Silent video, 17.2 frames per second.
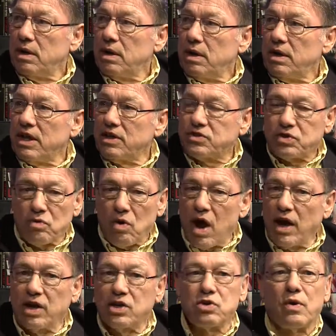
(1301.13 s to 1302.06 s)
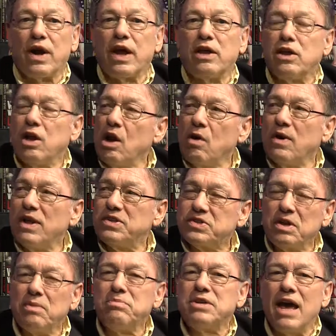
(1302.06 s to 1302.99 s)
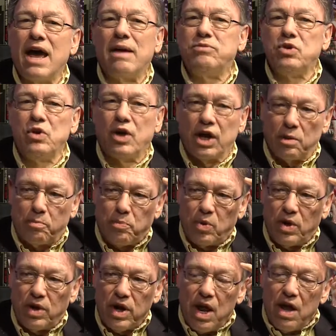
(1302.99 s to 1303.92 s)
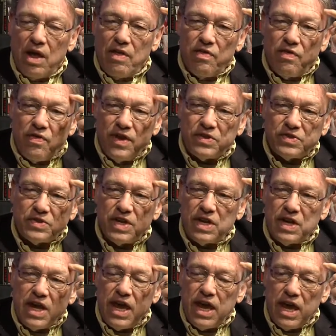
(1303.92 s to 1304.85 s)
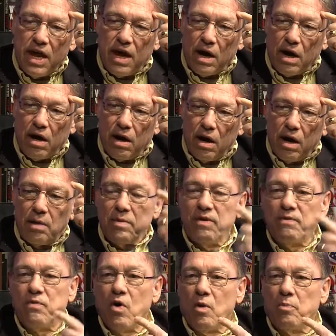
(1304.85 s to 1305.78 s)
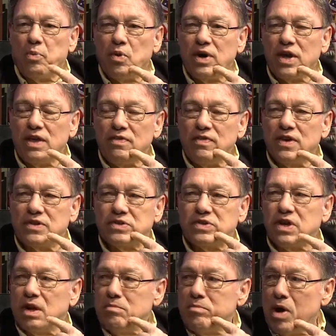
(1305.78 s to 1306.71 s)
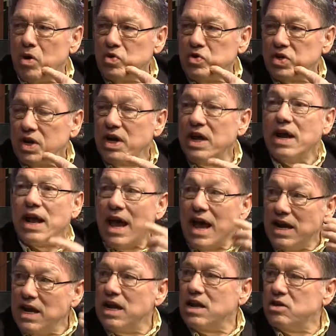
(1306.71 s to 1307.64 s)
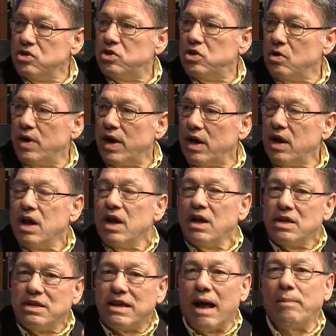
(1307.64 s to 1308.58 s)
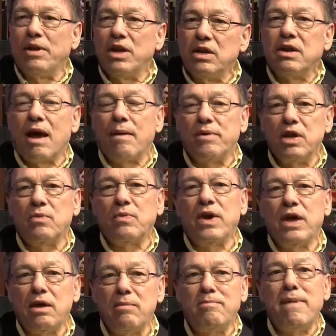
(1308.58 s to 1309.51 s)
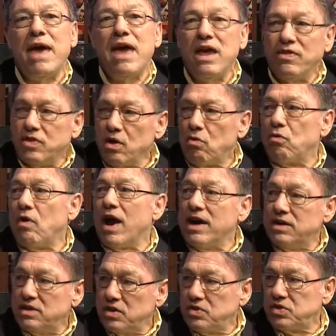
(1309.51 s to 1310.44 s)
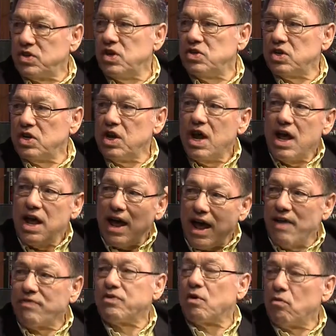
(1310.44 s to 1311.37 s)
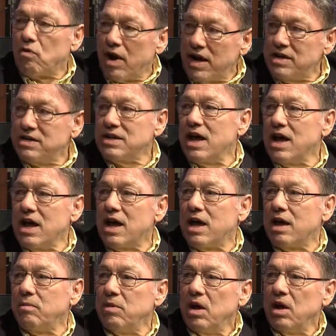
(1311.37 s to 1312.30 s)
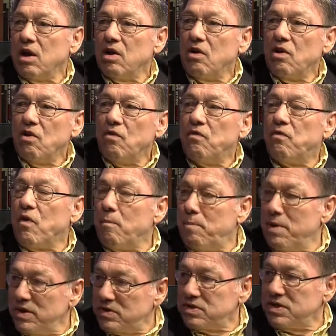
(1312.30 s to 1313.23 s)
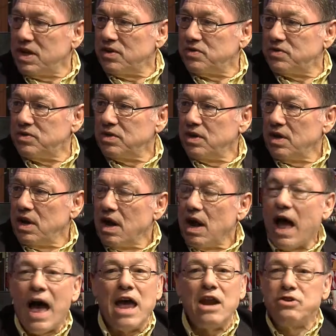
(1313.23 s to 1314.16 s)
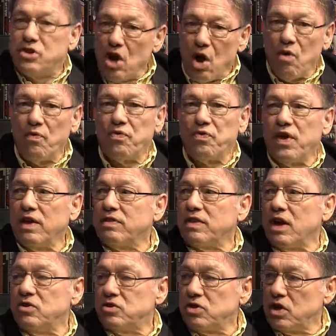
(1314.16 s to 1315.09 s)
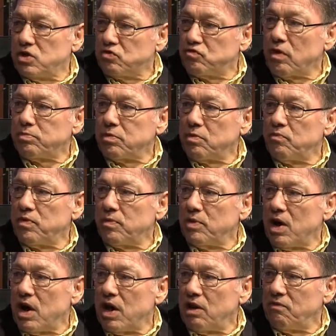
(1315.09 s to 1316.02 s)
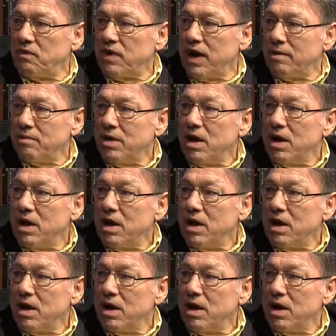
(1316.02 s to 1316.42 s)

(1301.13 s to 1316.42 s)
That's derogatory. And you know what? Sometimes you got to put this in gear before putting this in motion, and he didn't do it. WWE made the right decision at the right time for business. I don't think they should have stripped him from the Hall of Fame.